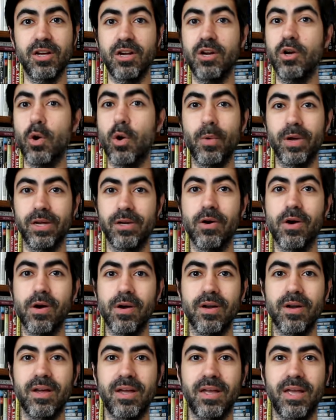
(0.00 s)
going
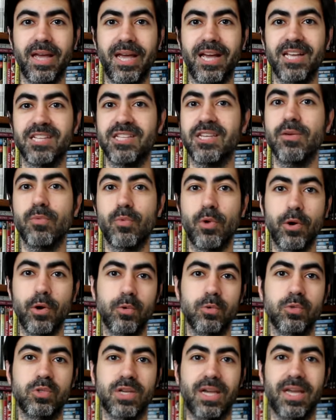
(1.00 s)
on as he wrote